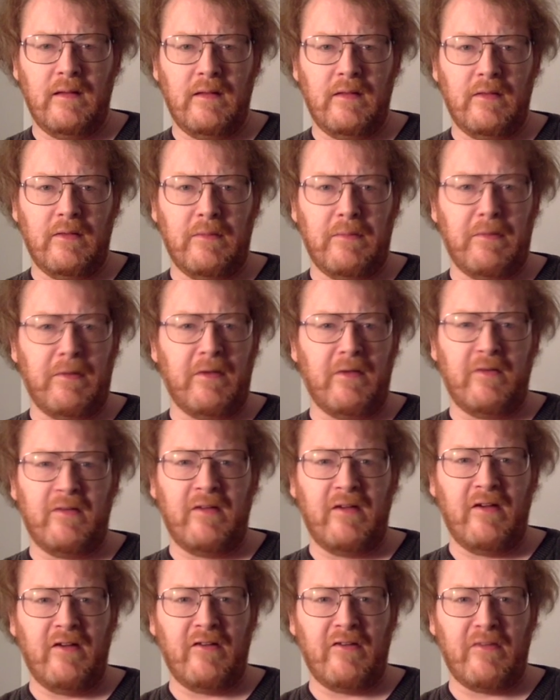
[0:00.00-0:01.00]
The Bitter
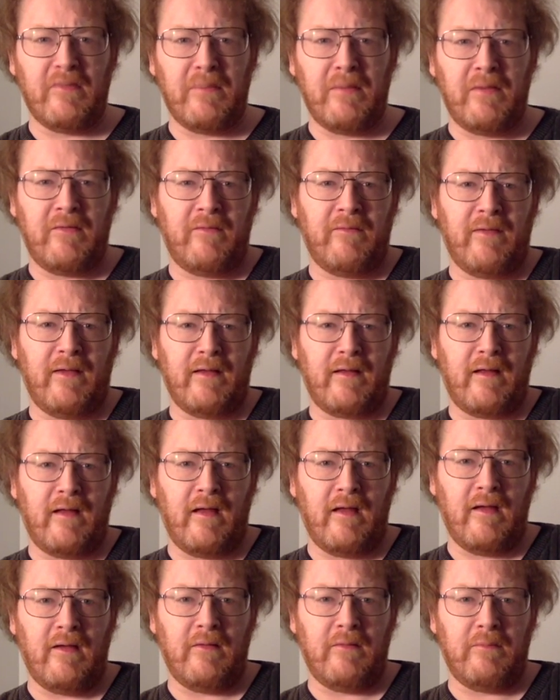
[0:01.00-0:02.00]
Tears of Petra von
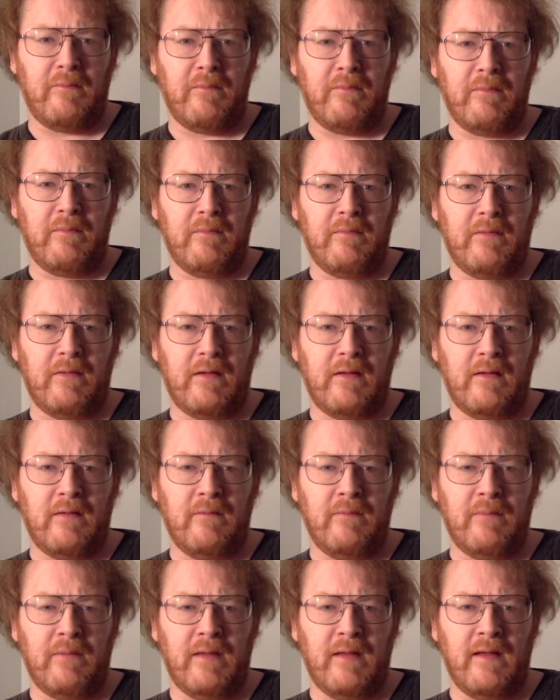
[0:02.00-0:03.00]
Kant
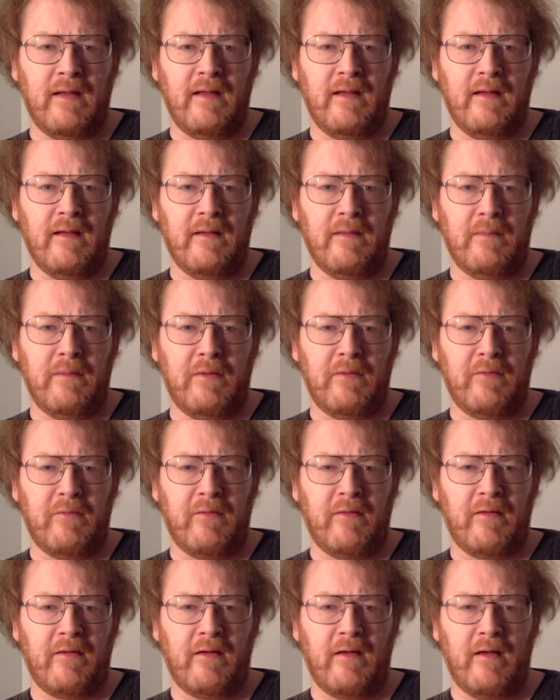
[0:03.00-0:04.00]
by uh, Petra
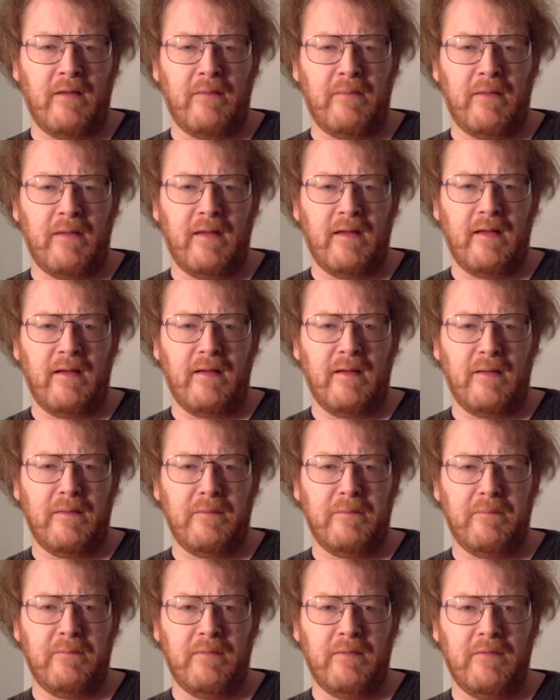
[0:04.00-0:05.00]
von Kant by uh,
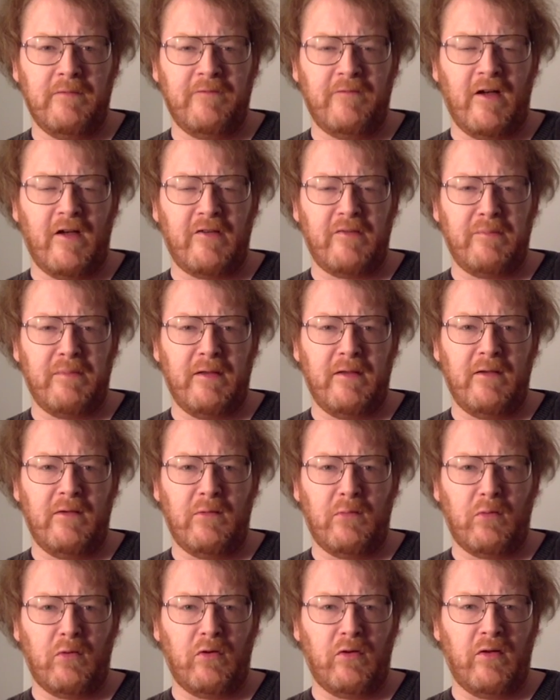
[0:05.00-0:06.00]

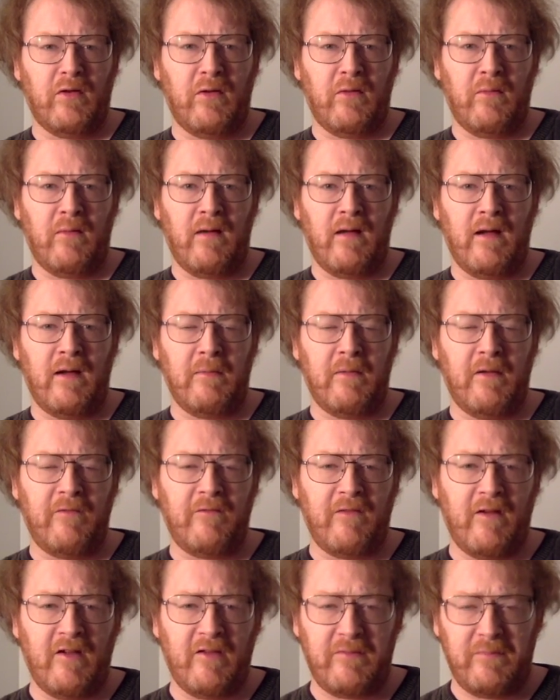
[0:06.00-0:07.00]
Fassbinder, World on the Wire by
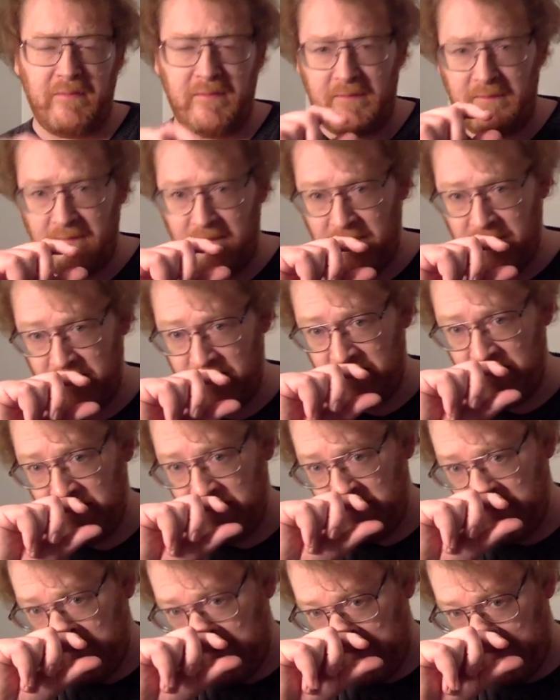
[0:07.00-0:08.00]
Fassbinder.
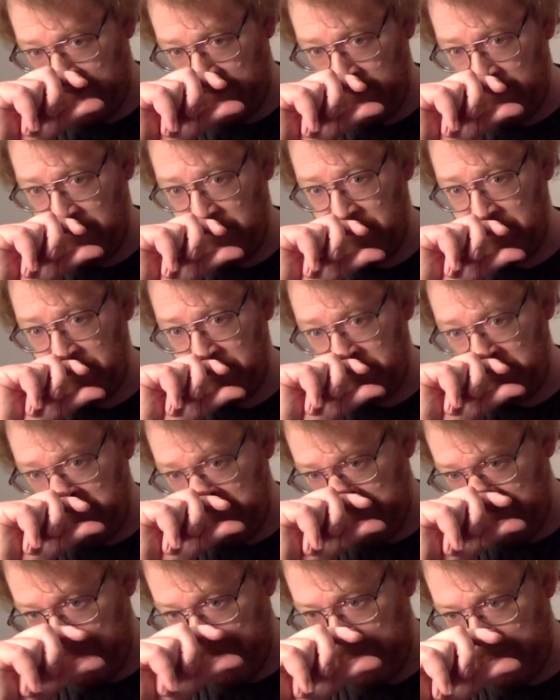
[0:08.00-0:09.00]
Um,
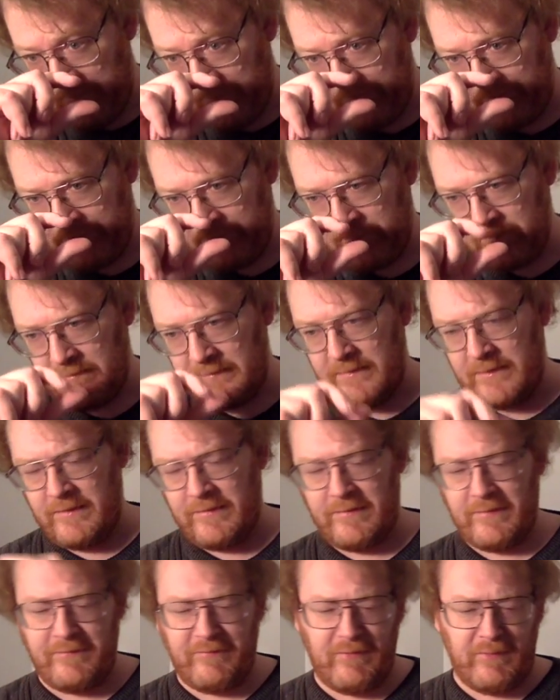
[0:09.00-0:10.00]

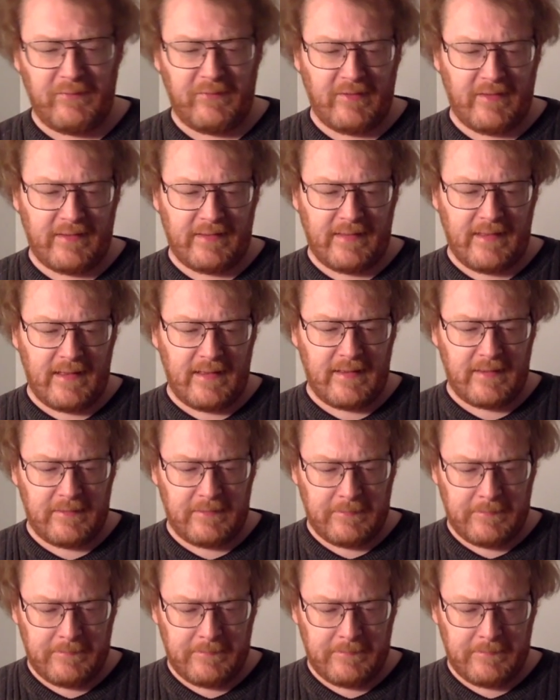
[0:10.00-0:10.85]
just films like that.